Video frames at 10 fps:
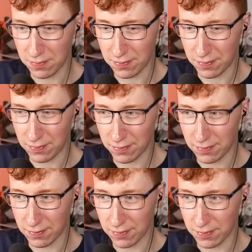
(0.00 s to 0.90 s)

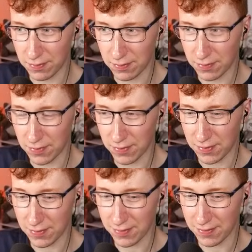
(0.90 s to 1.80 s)

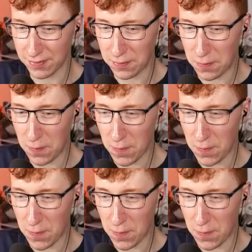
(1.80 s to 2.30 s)
No words are spoken by the person on screen.